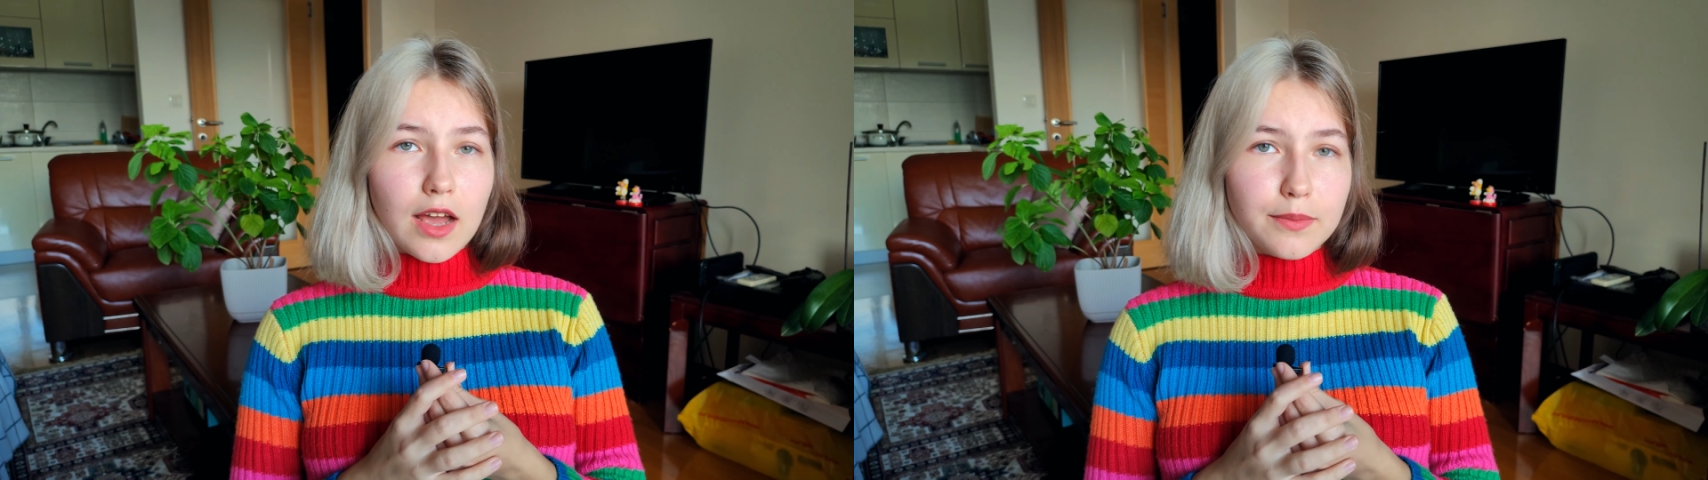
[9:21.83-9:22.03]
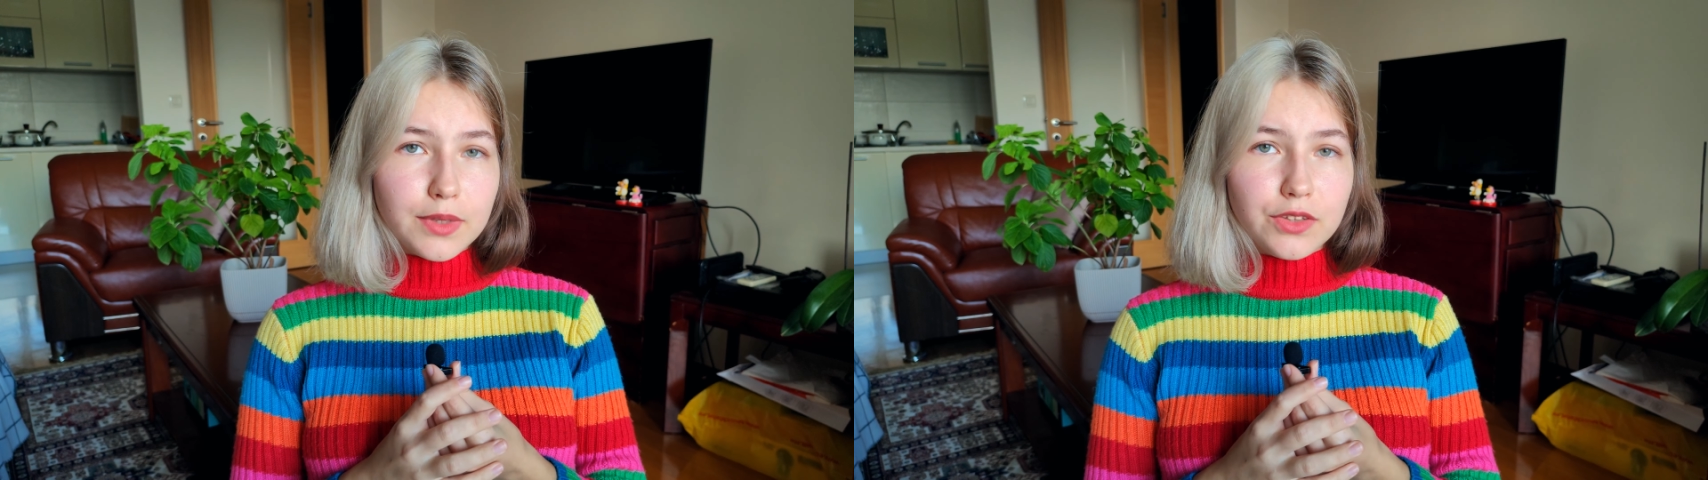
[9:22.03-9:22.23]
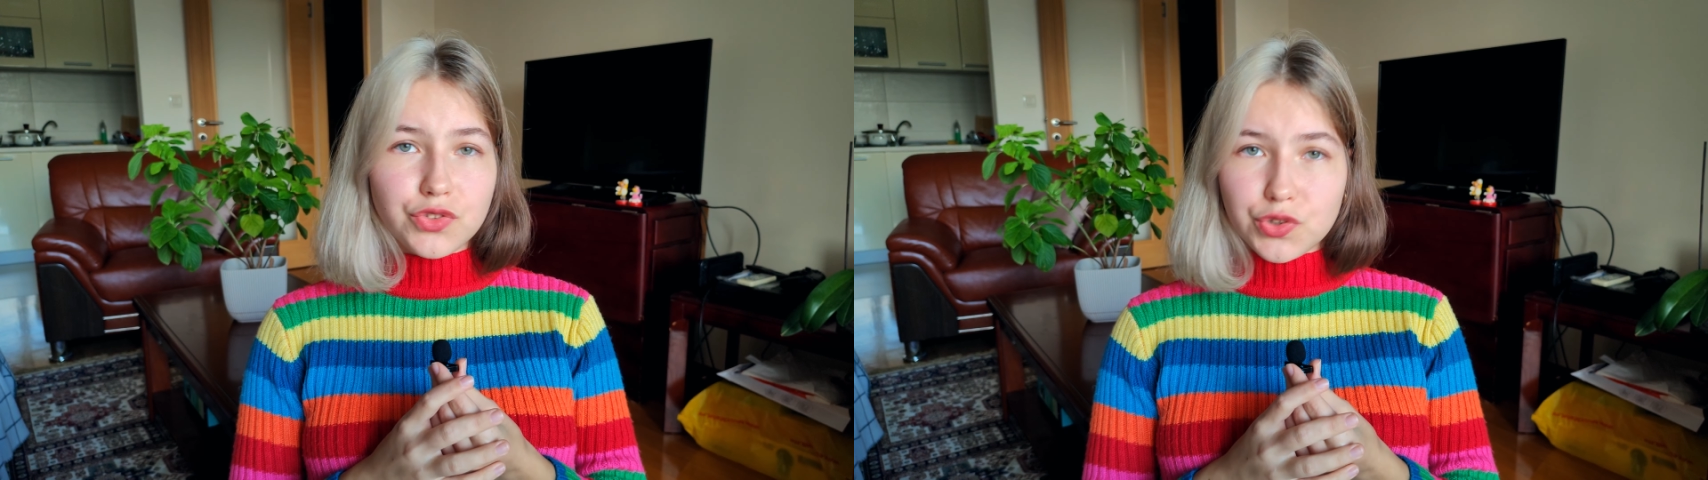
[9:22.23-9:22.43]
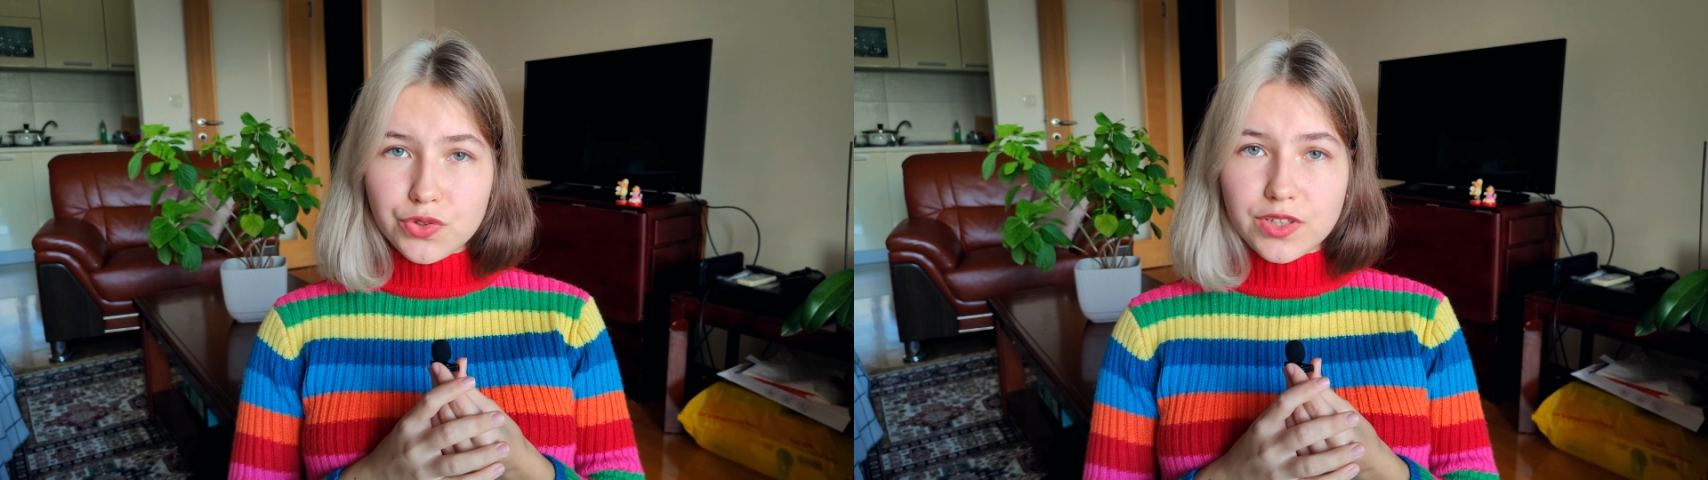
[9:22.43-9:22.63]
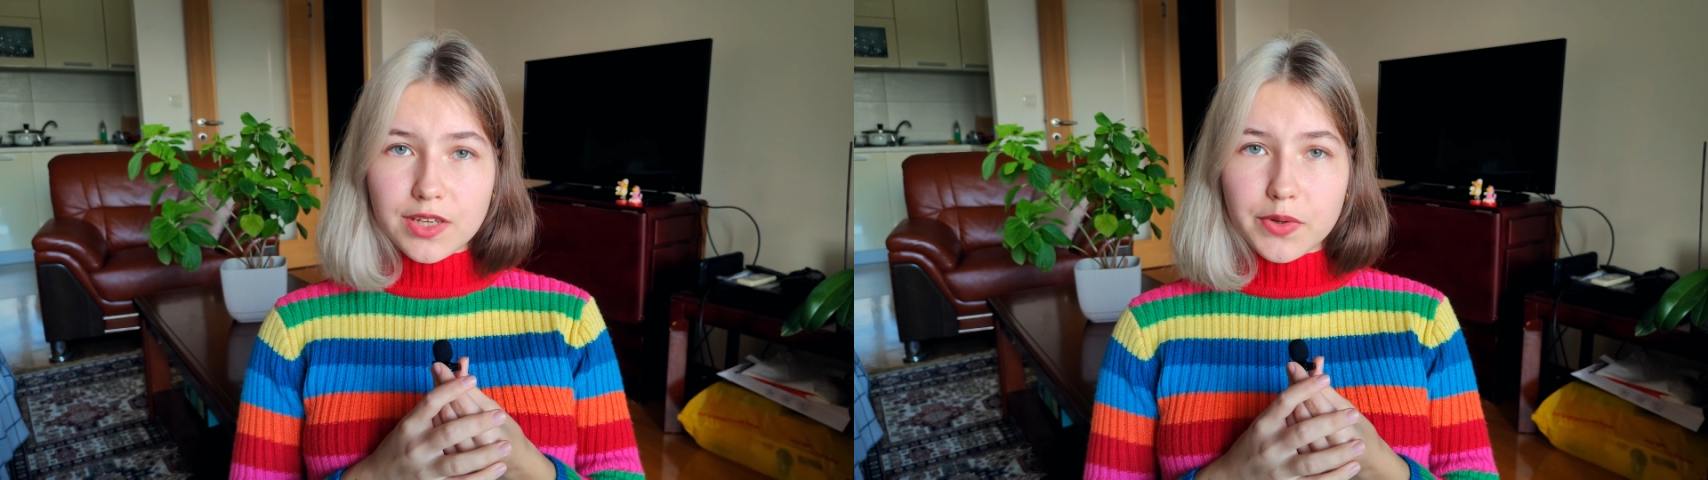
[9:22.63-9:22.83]
I'm being
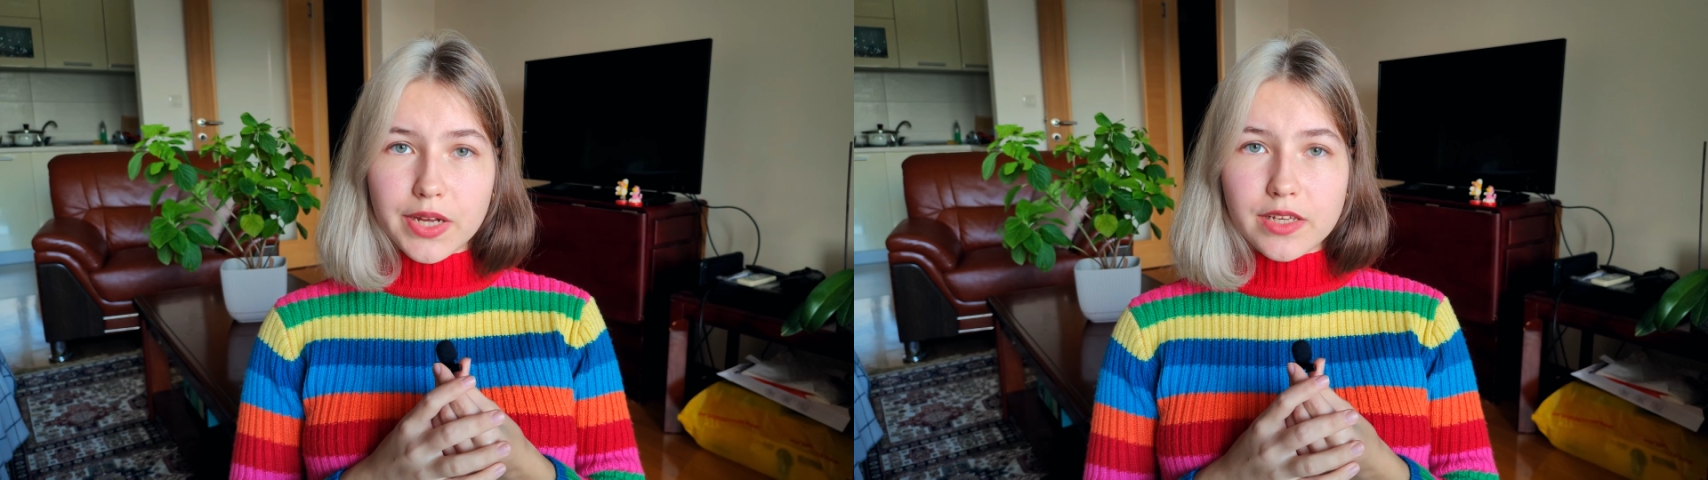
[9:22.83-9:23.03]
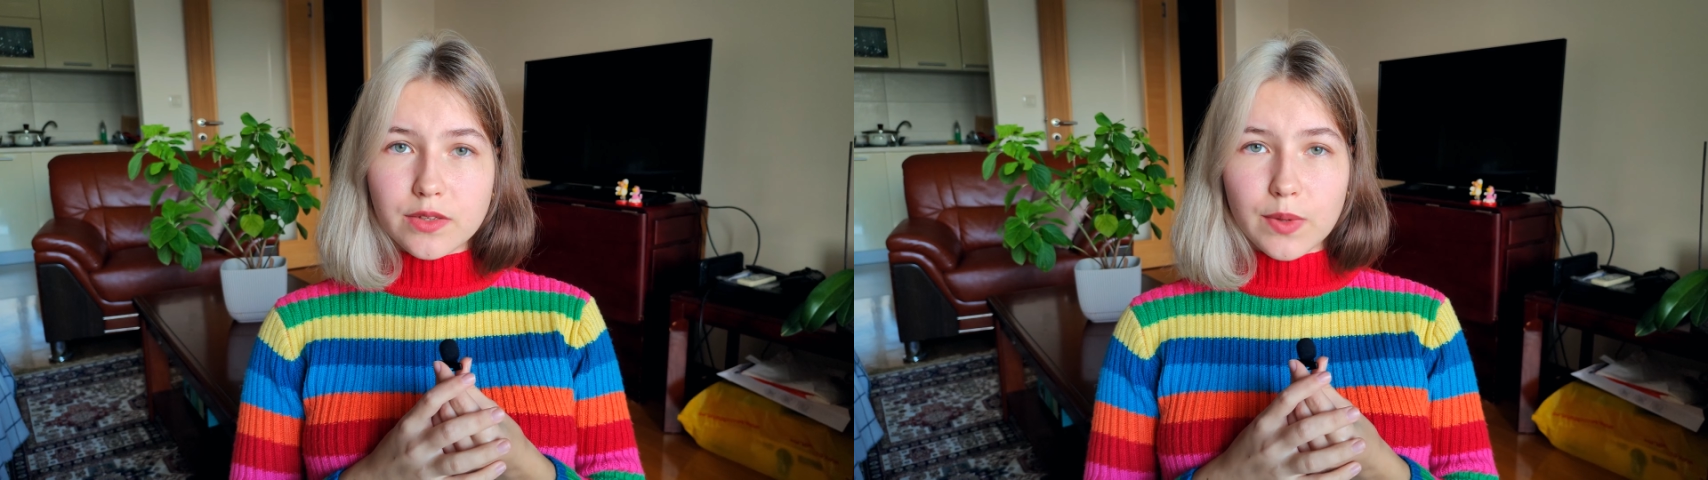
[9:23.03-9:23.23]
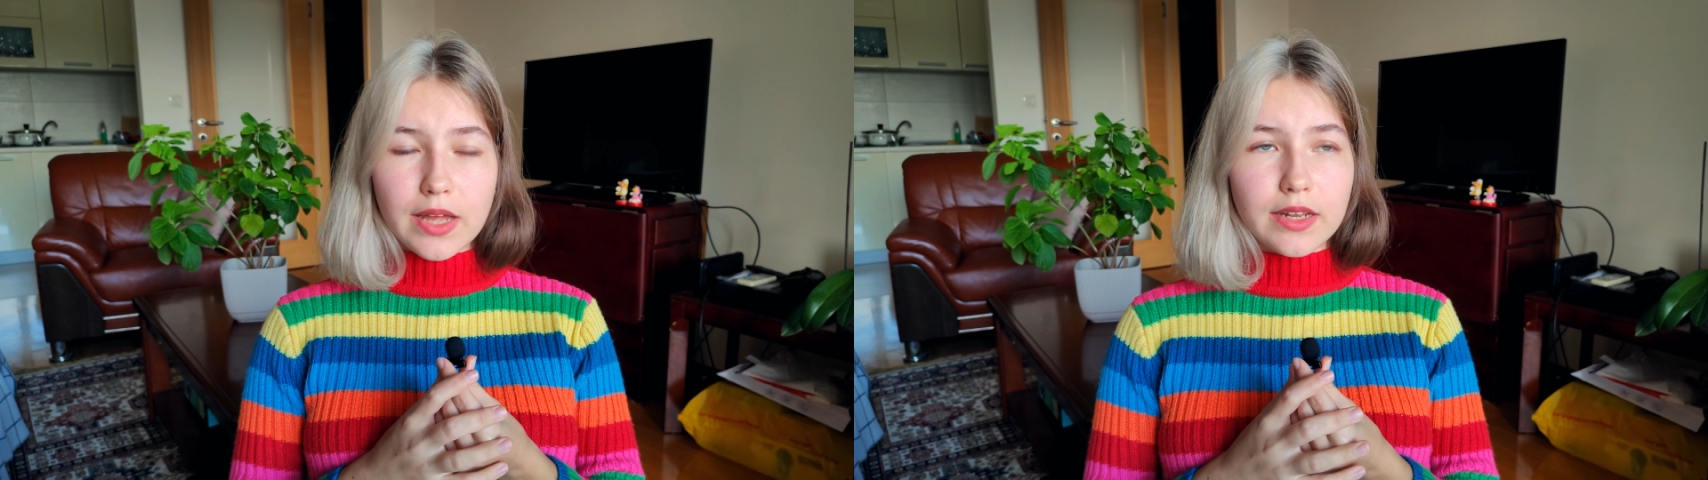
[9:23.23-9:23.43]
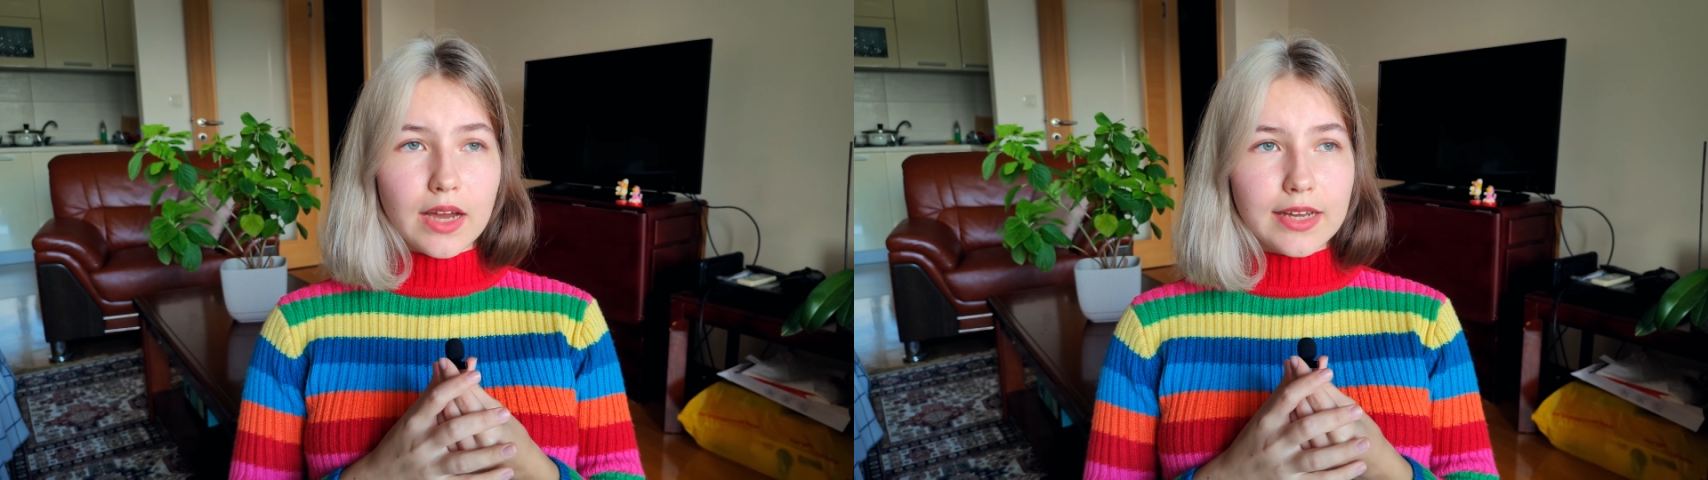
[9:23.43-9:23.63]
too serious when